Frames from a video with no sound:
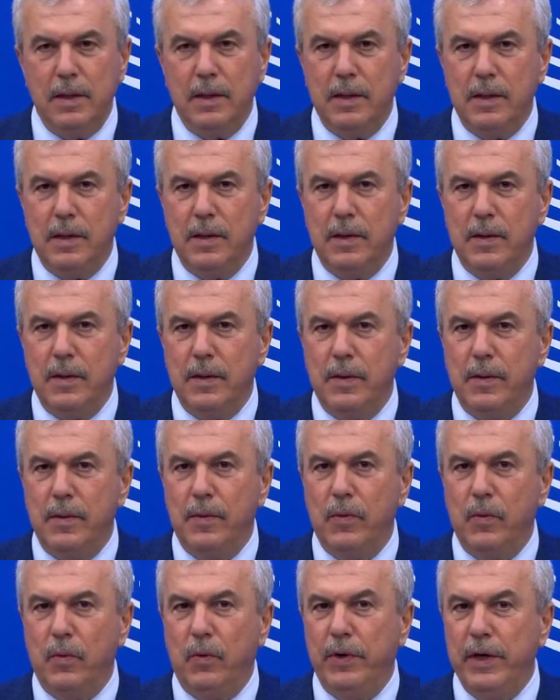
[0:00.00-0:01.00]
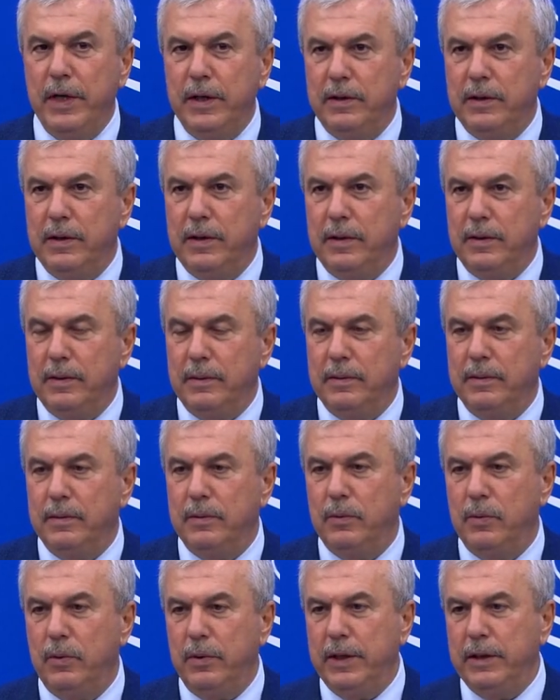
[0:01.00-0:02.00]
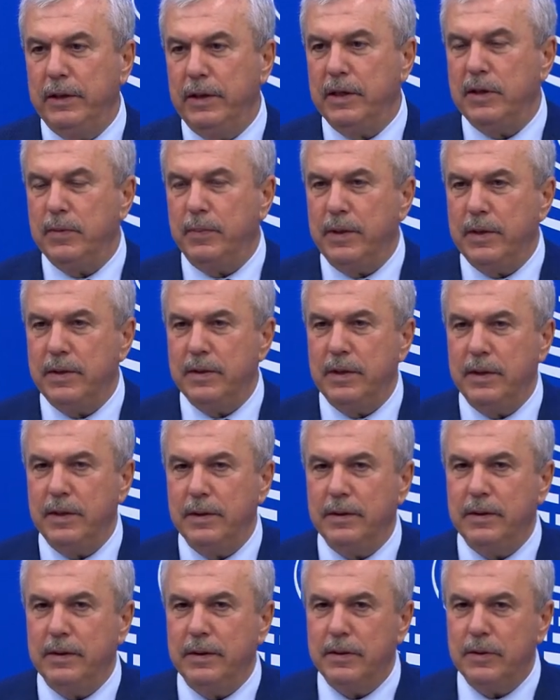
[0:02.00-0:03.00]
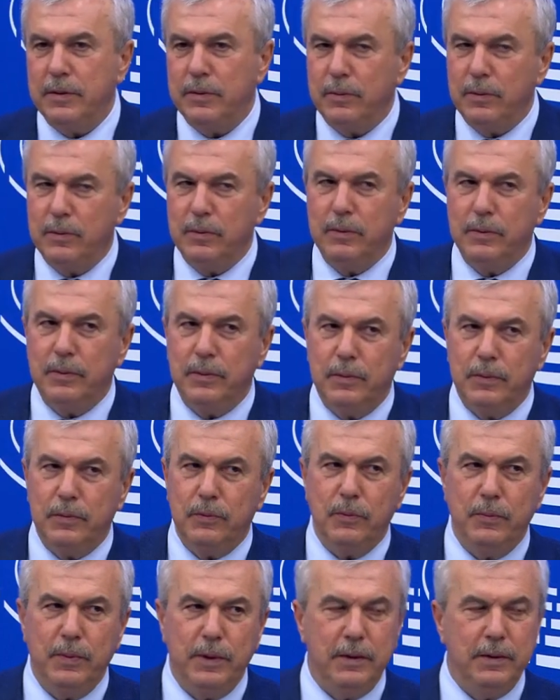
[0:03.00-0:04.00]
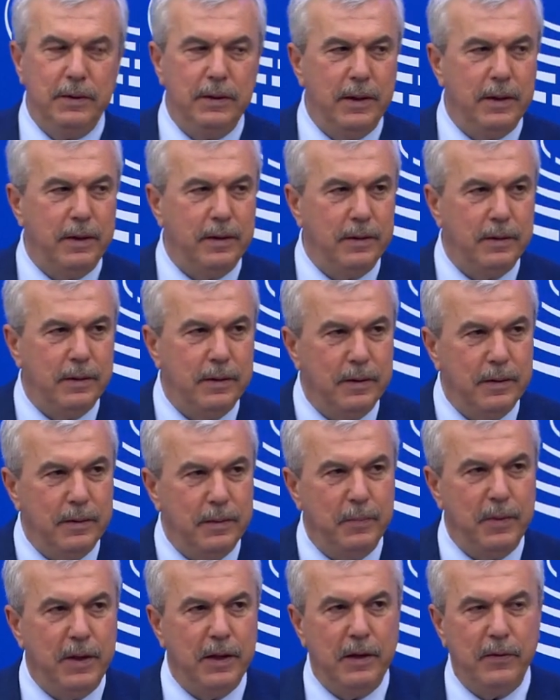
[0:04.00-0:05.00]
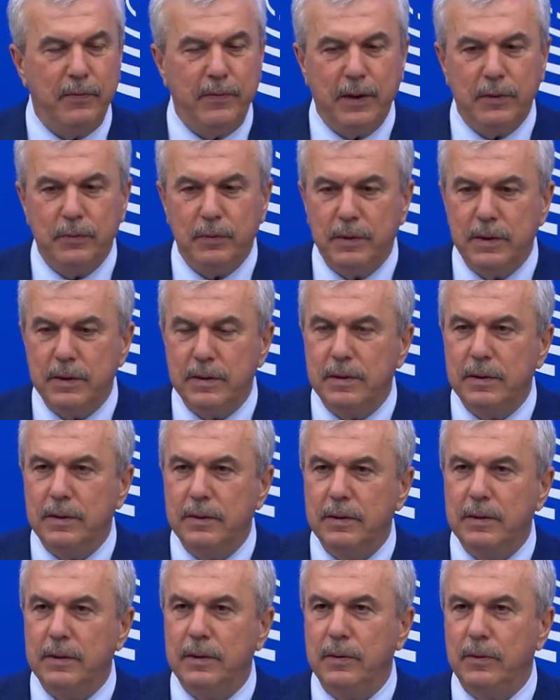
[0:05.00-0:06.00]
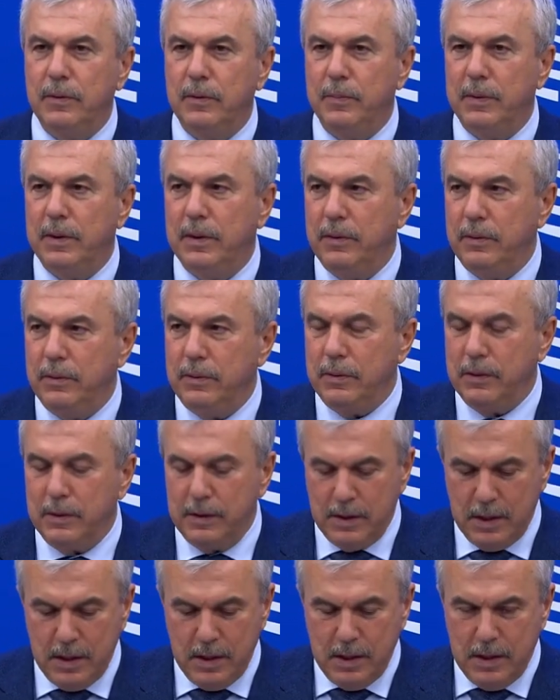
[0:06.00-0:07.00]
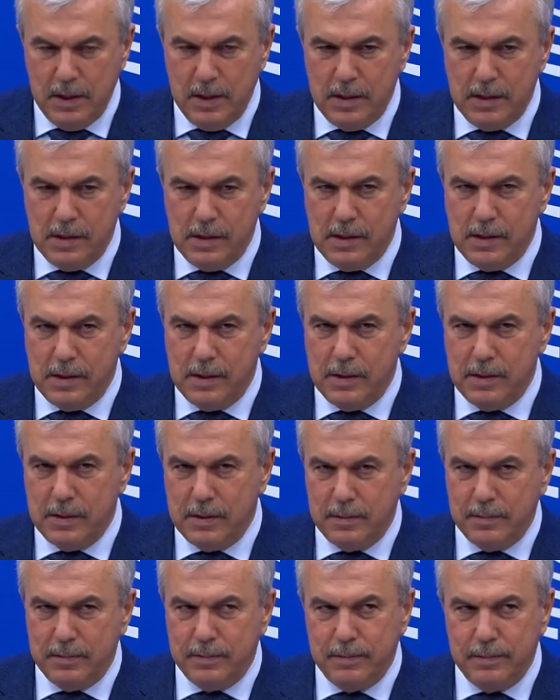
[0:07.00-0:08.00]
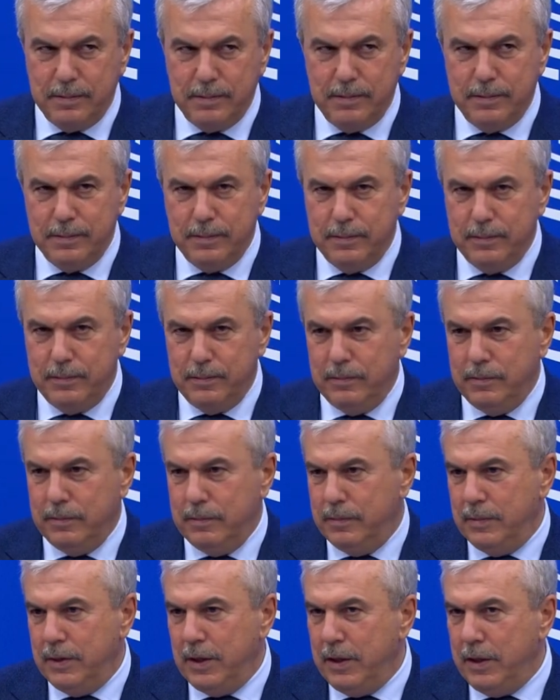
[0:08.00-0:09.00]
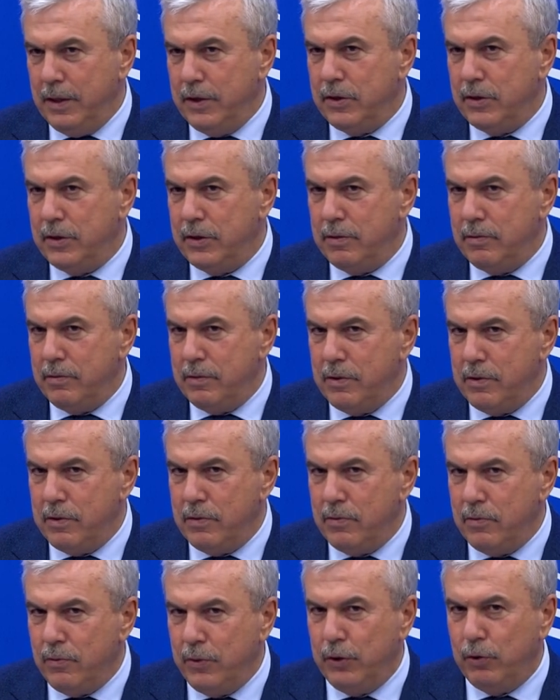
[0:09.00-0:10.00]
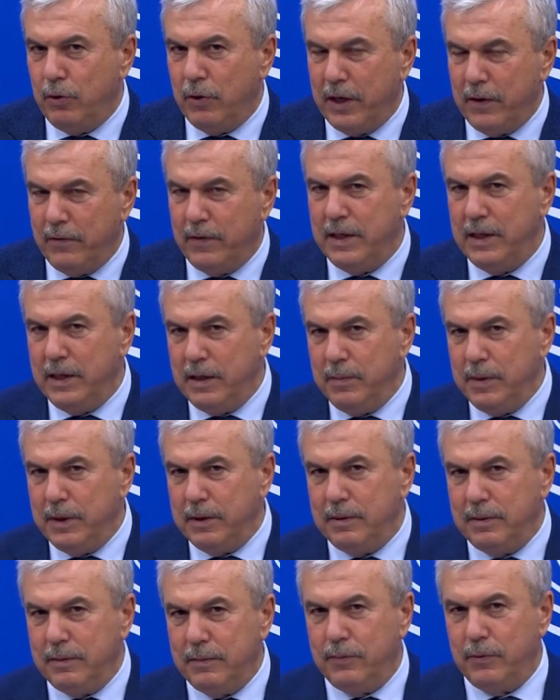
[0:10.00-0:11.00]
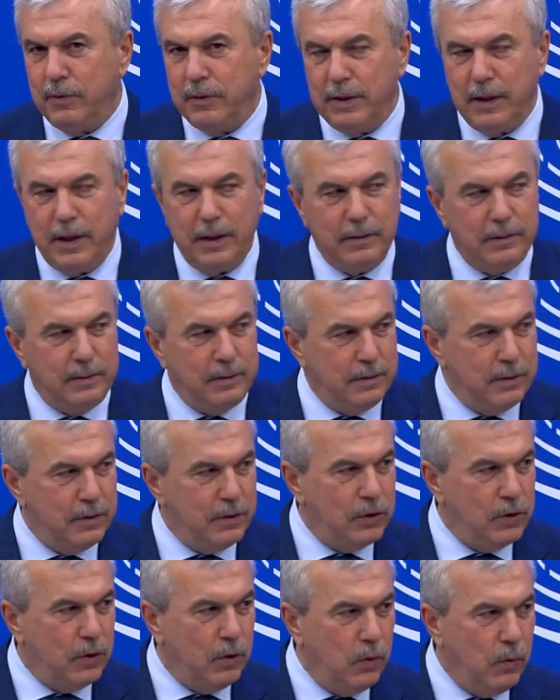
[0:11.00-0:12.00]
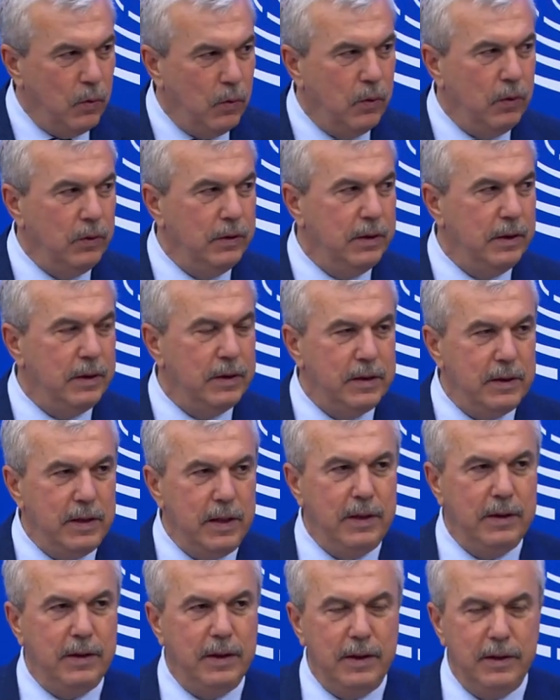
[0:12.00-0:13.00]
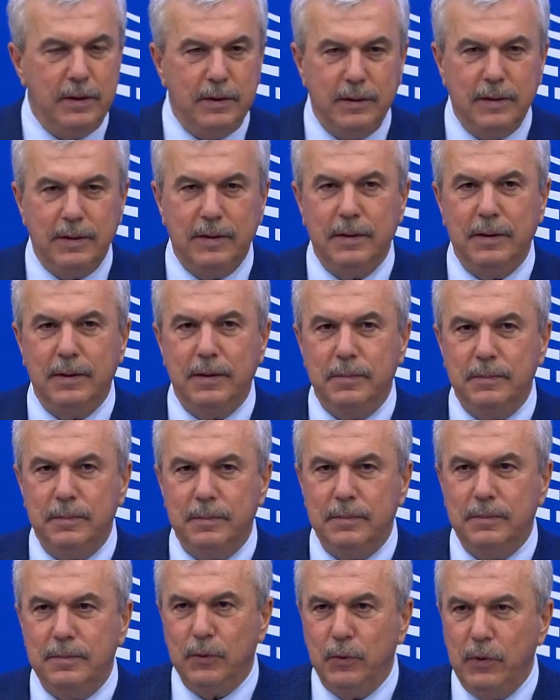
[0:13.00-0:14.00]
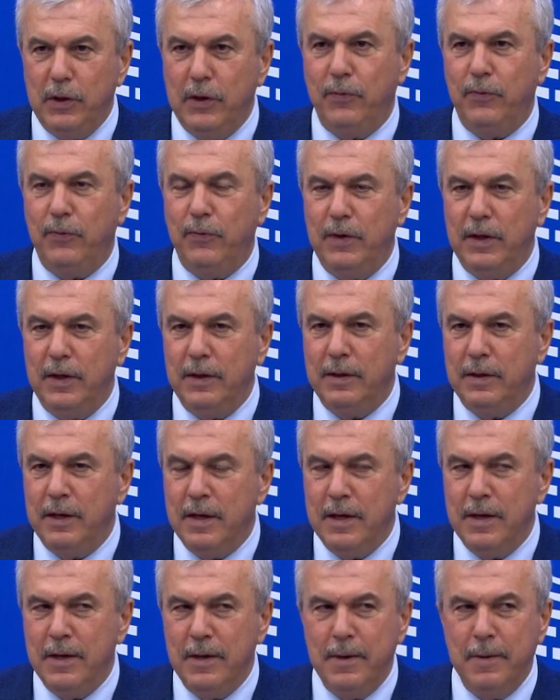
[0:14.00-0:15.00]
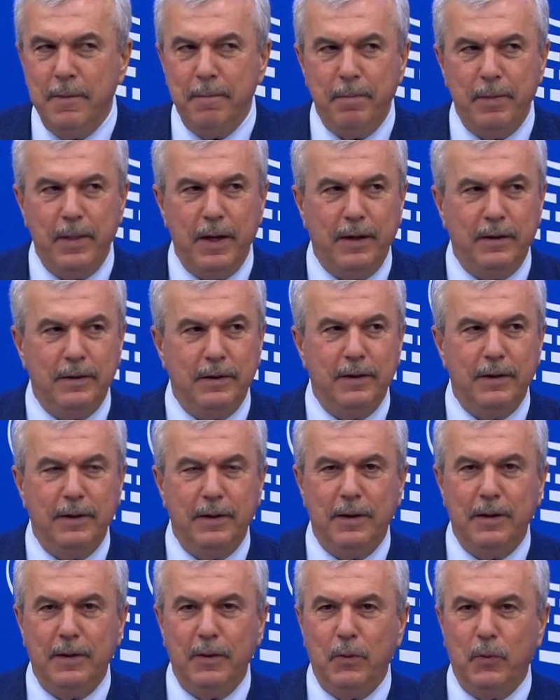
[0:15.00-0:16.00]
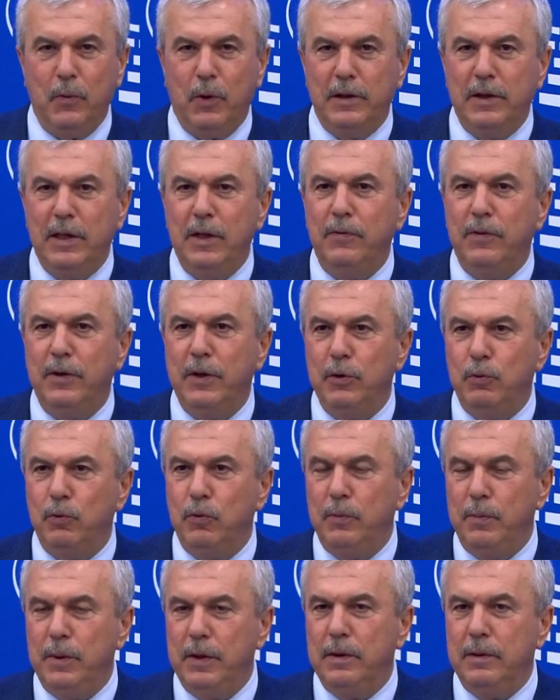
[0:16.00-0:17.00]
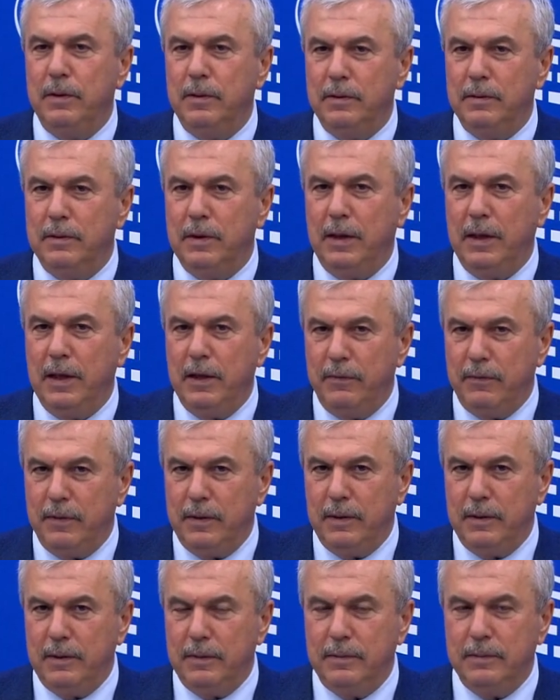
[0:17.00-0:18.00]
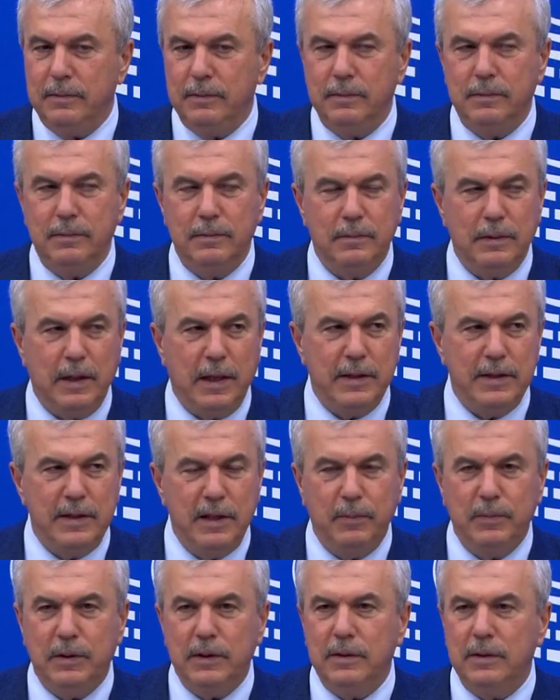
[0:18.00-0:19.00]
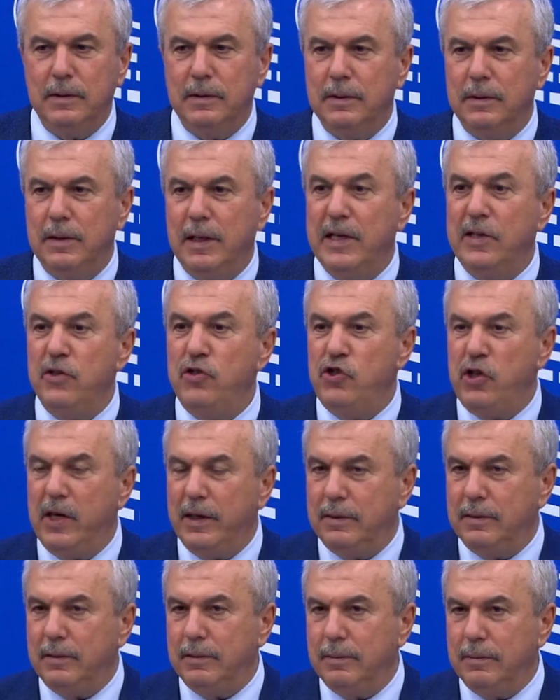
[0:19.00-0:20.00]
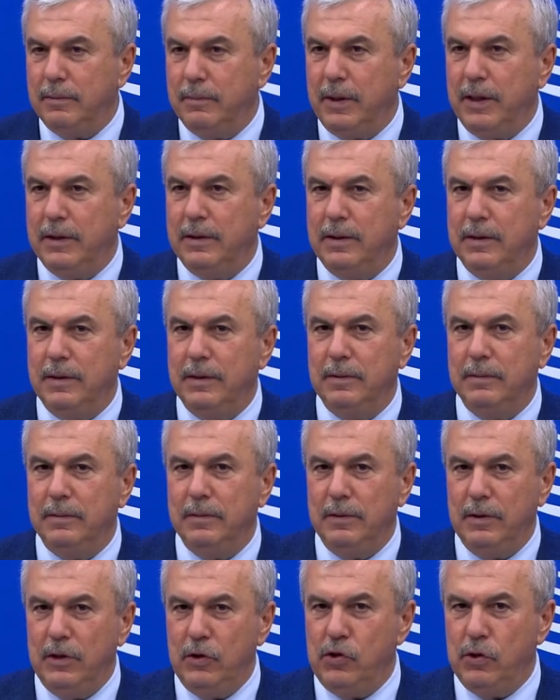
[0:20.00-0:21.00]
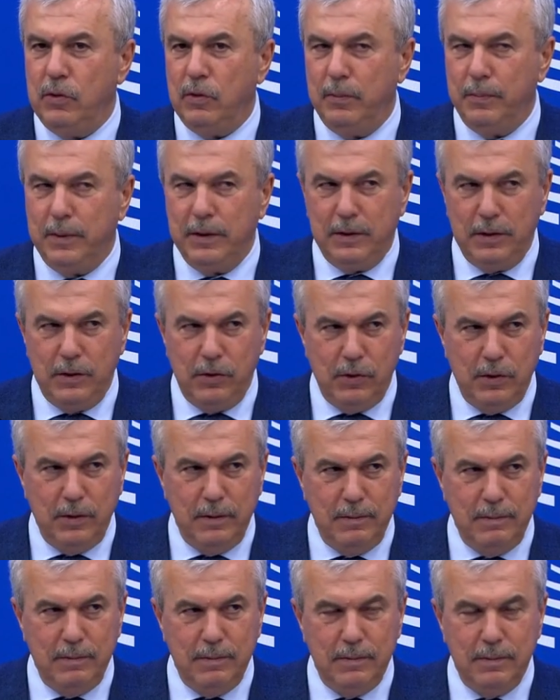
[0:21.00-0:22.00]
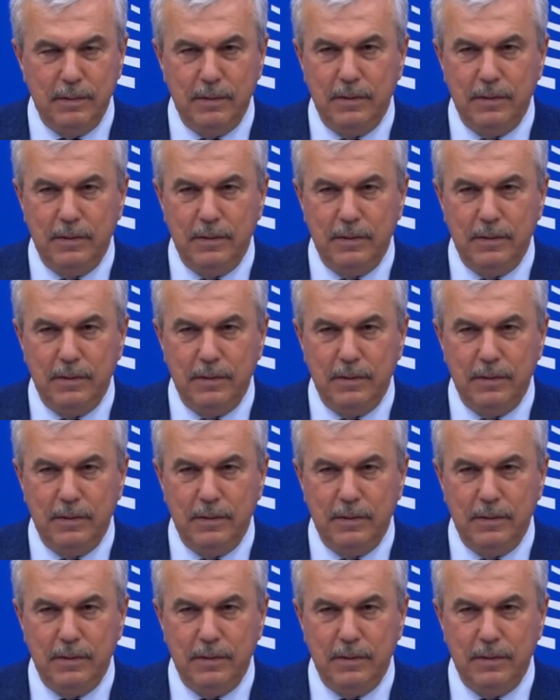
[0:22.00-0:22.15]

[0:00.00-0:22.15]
already who already expressed their interest to, to build their uh, mega factories in the European Union, uh, there is no, we don't have a limit for that. So on the state aid, uh, we think that uh, whatever it will be the level accepted and checked by the DG competition,